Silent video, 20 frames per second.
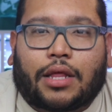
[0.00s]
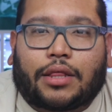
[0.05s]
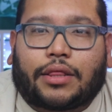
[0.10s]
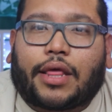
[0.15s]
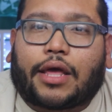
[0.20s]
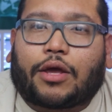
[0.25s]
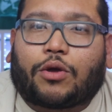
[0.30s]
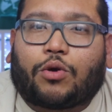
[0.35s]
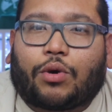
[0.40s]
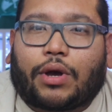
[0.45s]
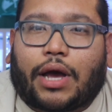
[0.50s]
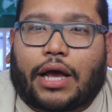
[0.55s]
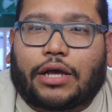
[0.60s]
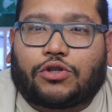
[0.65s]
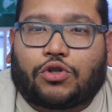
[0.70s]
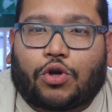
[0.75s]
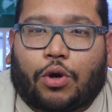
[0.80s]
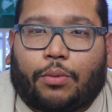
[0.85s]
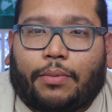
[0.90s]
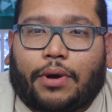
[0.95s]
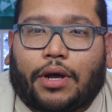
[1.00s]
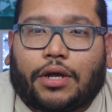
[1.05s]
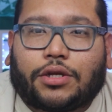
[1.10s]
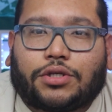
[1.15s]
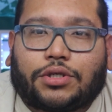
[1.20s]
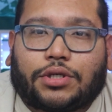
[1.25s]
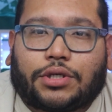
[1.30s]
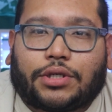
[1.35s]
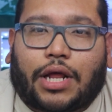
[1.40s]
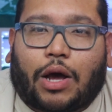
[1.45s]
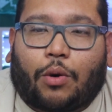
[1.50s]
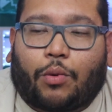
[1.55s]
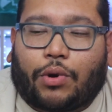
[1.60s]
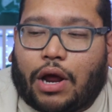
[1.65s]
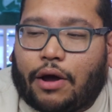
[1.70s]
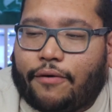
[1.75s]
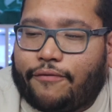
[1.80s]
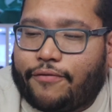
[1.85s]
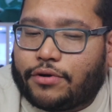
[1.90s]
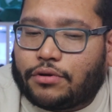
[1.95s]
Thank you guys so much. Now,
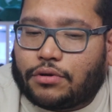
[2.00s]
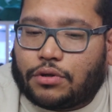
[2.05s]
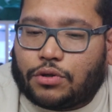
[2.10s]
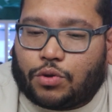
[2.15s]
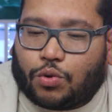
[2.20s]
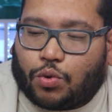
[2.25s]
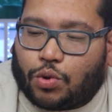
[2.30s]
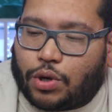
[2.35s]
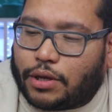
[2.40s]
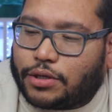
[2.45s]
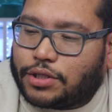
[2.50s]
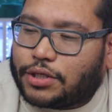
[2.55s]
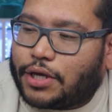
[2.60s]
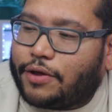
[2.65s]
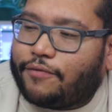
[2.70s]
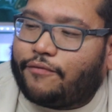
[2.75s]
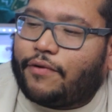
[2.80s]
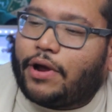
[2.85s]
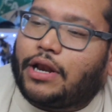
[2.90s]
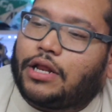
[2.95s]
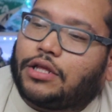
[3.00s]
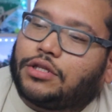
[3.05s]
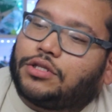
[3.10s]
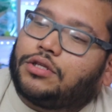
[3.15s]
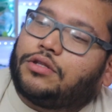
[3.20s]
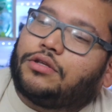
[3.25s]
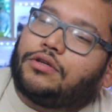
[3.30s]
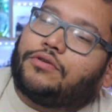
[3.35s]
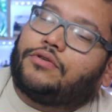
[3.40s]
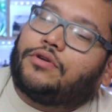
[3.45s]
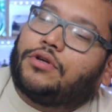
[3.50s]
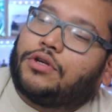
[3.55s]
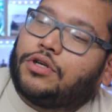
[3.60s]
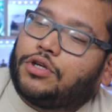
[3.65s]
without further ado, let's get right into the